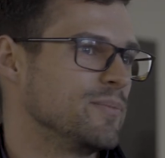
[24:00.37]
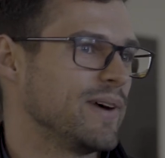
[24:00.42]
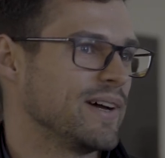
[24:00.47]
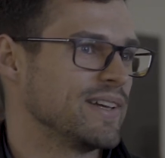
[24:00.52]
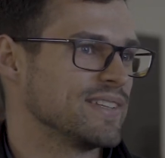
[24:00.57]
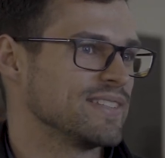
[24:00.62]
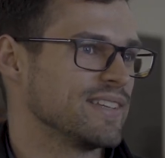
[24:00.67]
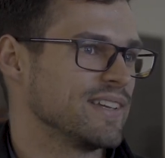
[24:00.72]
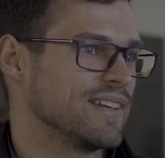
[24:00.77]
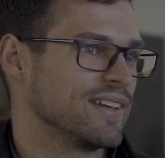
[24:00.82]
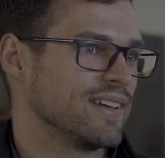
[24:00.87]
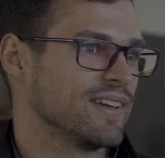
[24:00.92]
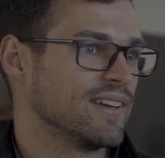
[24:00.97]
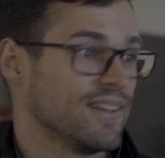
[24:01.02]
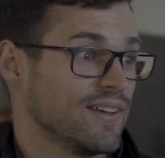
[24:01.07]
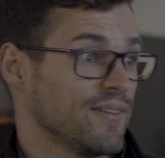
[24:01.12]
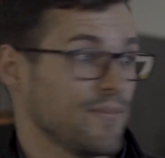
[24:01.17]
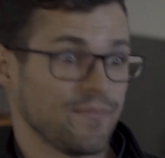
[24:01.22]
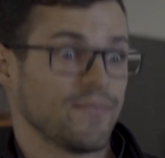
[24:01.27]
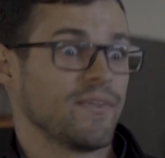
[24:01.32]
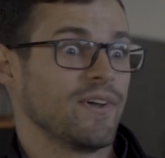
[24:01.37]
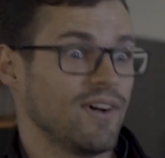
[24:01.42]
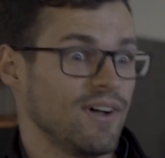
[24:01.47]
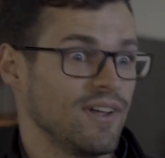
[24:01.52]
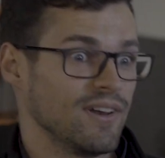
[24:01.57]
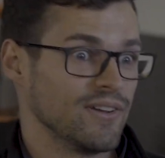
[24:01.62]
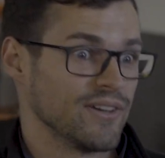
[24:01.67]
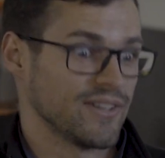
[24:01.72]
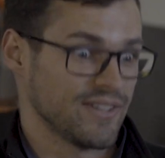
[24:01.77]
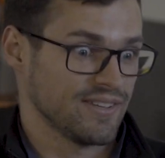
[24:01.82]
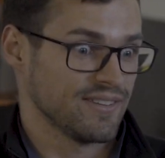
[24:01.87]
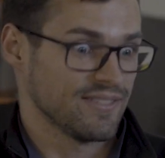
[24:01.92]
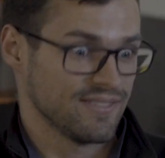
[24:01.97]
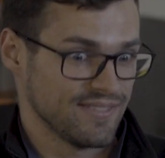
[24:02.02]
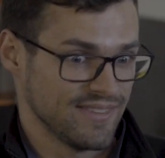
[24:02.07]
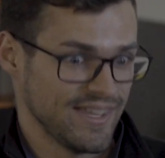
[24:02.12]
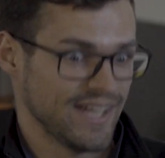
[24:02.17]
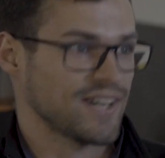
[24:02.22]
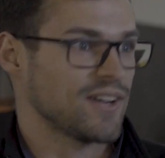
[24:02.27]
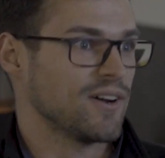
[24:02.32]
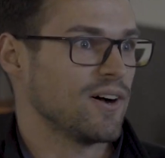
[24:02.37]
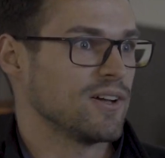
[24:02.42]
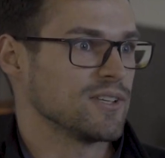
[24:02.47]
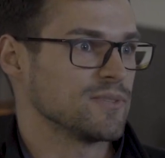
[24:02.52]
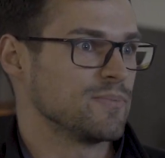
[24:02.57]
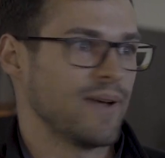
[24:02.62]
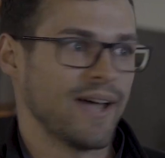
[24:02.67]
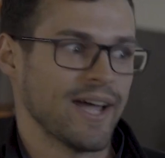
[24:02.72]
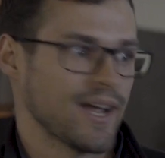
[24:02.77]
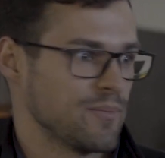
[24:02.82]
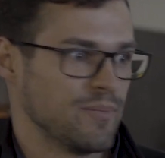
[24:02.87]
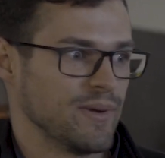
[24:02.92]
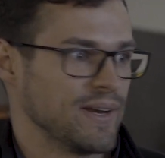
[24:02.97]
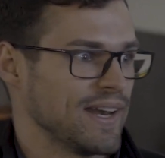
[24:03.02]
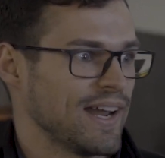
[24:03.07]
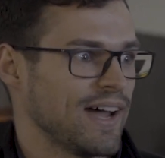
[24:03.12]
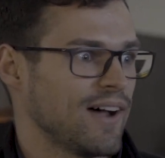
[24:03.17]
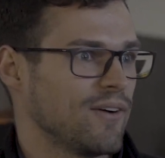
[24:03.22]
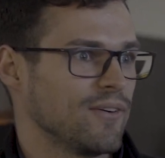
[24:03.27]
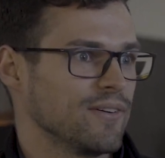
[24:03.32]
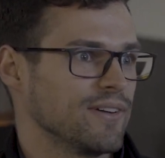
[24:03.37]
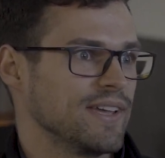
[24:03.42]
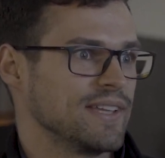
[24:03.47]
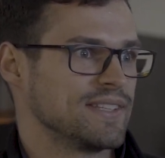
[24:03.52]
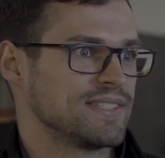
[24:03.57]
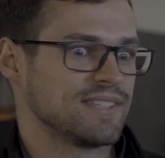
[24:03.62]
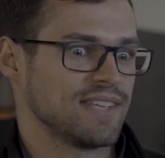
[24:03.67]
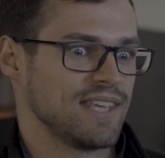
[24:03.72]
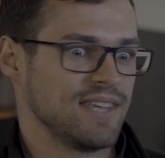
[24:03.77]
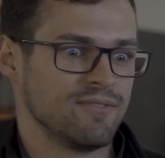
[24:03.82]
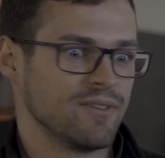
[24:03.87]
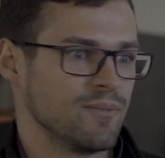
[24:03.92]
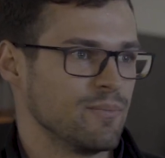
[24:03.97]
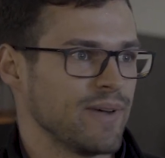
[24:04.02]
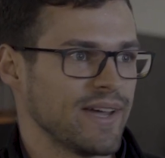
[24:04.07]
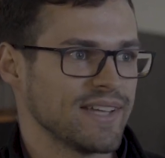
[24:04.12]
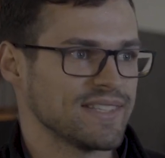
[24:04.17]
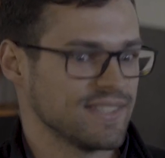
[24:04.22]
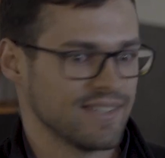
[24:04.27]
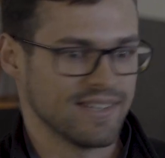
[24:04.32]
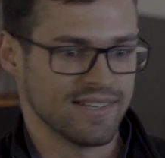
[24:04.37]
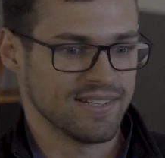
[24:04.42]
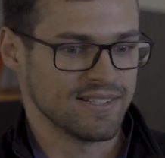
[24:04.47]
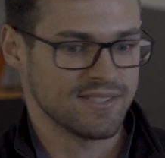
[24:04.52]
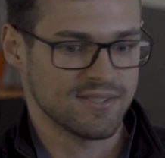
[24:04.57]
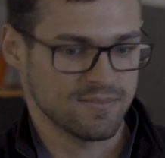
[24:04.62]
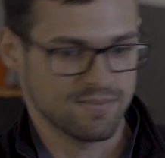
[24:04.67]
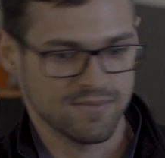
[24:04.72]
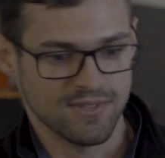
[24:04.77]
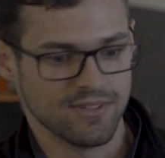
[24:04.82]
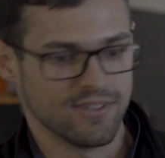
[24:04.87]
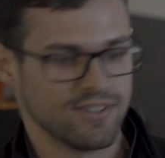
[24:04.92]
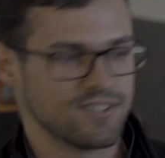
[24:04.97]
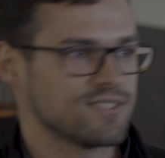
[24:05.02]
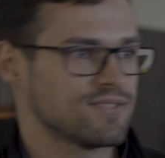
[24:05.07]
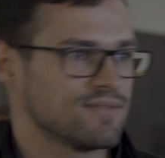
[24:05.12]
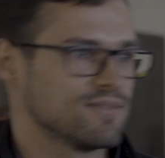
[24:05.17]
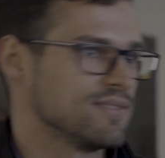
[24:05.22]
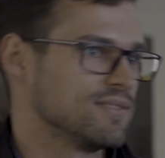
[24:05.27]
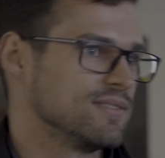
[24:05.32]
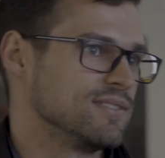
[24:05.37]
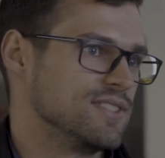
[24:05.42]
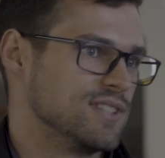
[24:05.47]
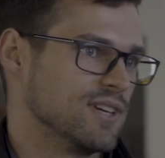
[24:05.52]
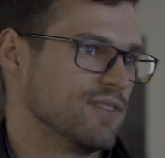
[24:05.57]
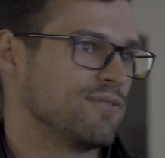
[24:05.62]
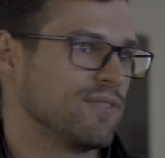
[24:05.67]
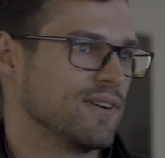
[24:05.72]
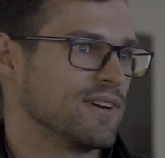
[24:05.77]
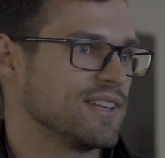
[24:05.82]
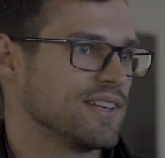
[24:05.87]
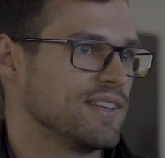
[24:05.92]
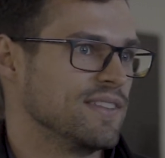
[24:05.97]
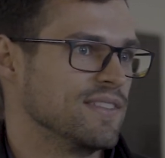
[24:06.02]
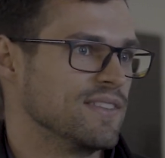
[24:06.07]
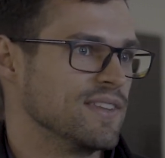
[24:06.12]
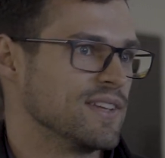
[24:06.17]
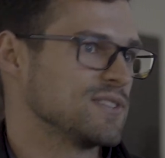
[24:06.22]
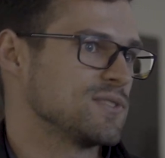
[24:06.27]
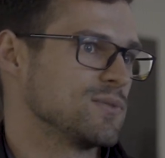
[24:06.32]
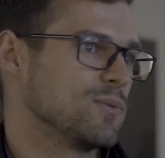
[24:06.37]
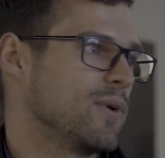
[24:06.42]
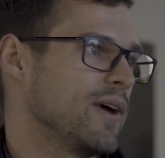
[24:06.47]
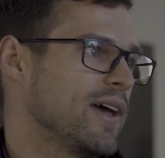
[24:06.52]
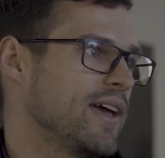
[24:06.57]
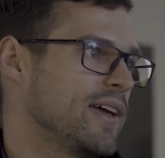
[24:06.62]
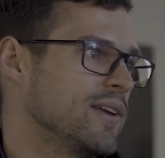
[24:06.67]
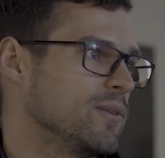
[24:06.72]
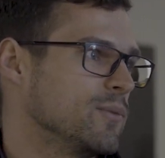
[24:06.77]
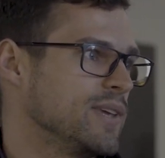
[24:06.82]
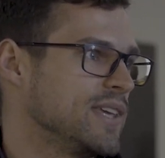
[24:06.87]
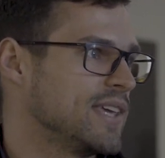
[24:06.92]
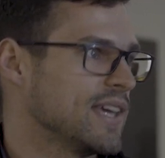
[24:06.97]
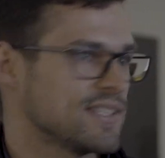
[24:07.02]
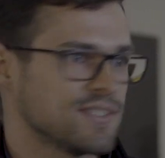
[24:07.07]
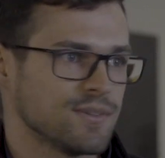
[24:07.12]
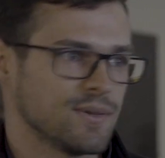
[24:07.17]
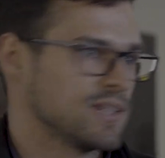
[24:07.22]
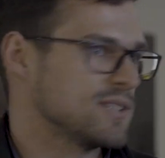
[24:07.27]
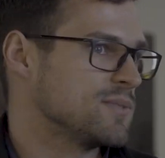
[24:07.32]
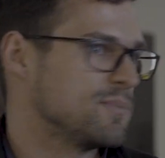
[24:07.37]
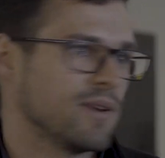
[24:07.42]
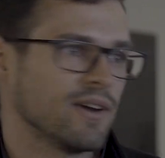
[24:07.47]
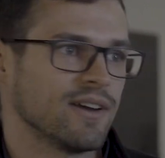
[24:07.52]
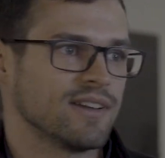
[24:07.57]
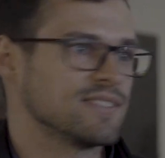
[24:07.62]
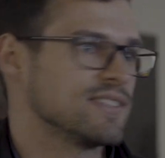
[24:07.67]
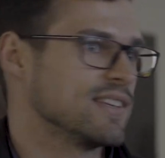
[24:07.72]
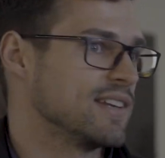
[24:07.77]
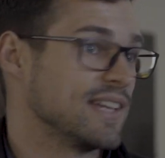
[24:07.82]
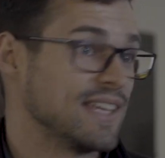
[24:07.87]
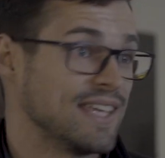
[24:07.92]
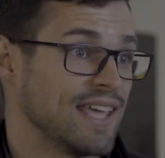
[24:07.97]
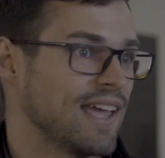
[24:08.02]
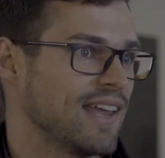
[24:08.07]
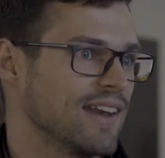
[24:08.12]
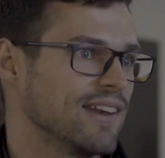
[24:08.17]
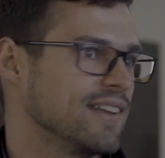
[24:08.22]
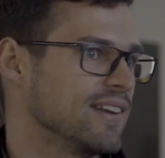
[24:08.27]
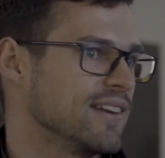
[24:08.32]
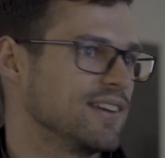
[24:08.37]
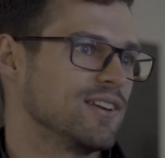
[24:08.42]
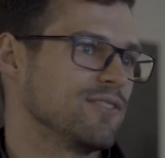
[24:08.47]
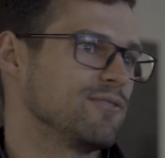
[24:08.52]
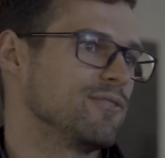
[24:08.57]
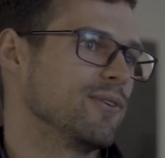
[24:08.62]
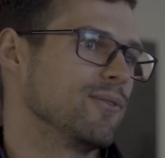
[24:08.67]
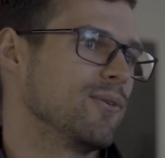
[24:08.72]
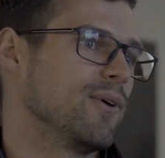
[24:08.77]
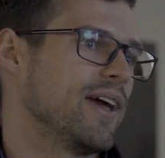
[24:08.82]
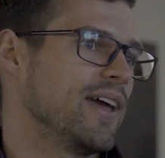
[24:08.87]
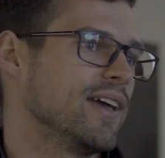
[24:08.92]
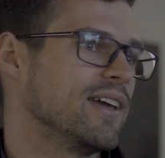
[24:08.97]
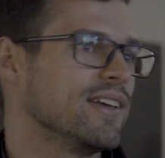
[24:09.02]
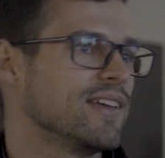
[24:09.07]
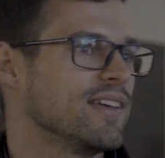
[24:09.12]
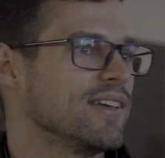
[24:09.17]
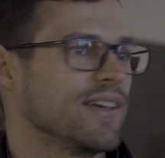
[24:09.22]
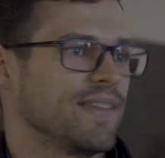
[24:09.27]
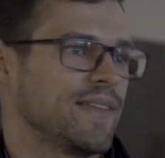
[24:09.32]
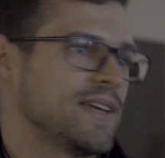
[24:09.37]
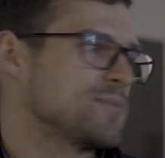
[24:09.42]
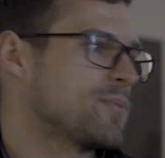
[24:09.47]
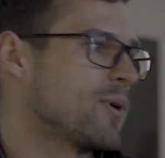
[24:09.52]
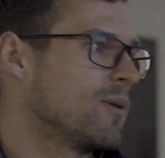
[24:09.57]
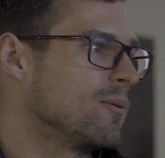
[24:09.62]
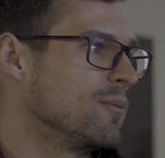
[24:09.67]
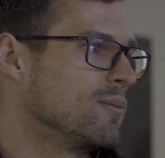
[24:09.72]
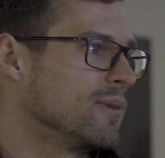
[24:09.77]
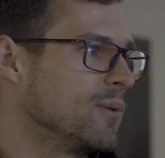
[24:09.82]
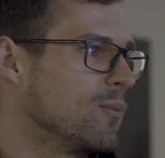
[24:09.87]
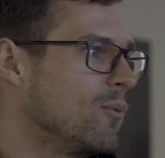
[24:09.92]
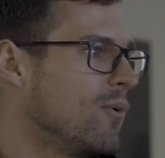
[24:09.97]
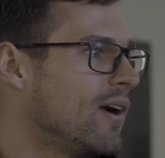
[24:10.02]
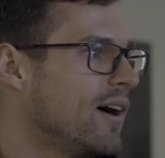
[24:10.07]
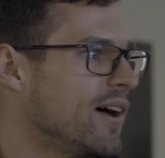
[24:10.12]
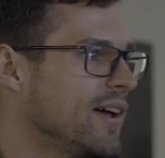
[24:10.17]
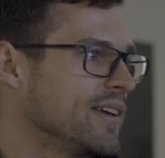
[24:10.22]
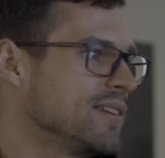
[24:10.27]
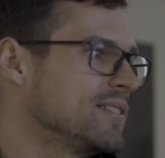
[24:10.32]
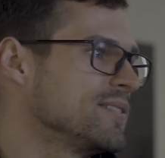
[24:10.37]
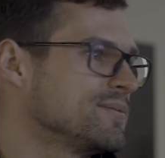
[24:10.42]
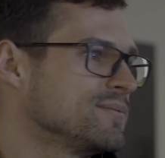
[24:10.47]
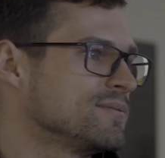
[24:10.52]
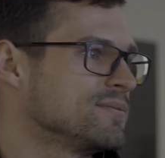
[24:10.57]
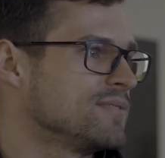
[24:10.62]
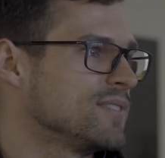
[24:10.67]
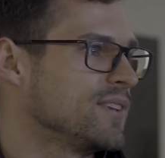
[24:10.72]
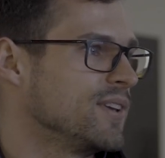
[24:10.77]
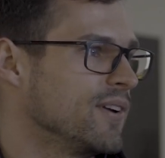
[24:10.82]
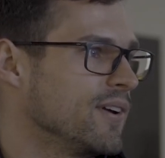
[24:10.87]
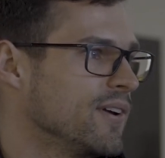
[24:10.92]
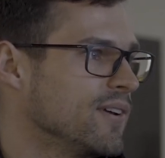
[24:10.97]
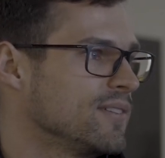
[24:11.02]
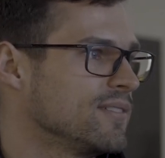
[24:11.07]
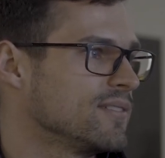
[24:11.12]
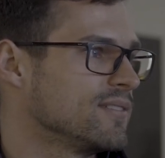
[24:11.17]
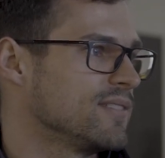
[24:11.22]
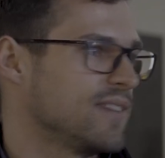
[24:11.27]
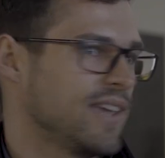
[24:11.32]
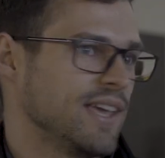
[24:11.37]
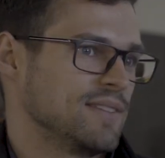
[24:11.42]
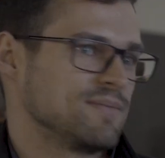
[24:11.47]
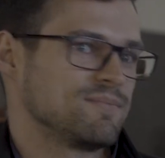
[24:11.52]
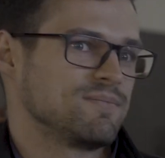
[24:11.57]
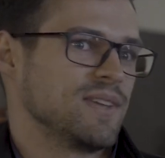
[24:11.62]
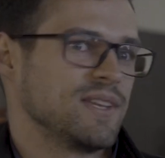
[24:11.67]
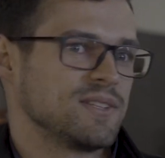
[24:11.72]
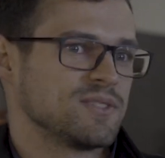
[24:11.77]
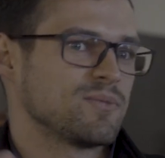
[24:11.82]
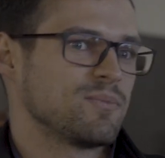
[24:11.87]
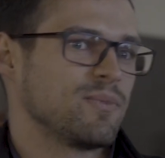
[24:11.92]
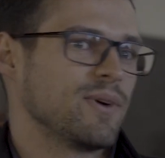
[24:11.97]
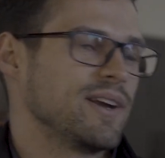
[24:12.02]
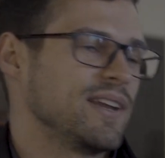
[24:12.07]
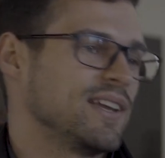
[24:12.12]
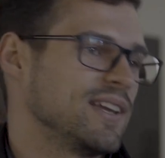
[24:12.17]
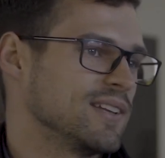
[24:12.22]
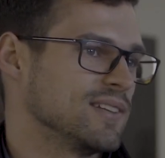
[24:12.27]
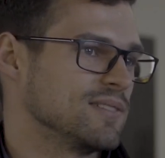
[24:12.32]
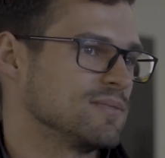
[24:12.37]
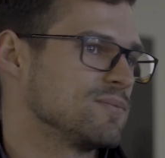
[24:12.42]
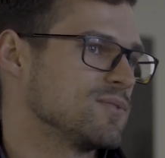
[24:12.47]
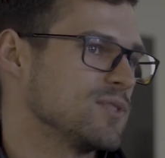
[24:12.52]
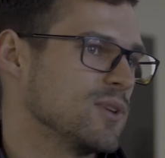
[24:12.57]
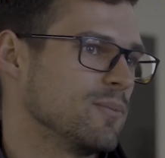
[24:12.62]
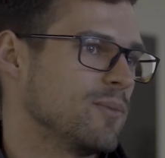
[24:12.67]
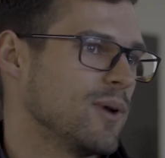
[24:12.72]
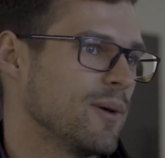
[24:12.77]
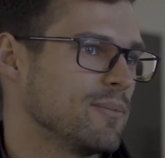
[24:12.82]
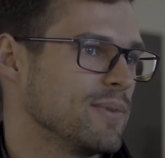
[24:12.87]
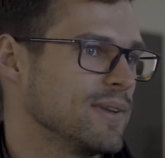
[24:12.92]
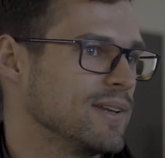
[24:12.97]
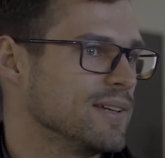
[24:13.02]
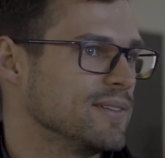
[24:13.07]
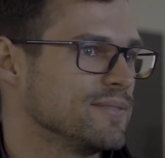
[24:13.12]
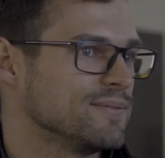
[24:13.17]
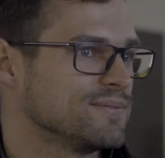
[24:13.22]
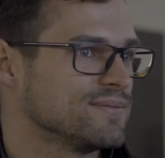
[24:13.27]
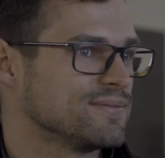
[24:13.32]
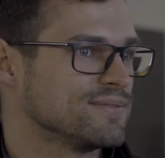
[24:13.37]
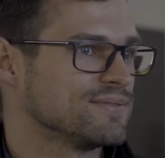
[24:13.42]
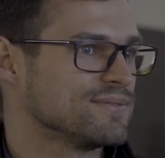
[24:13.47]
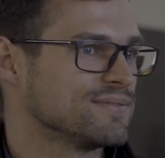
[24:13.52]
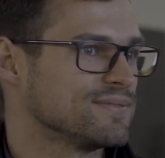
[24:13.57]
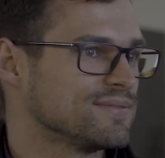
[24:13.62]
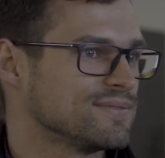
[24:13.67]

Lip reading: by saying, "Oh, look, that car's back, but now it's even better, and it's different in this way, and we get to experience it again in a different way." And that's probably why it's spreading and so popular. Yeah.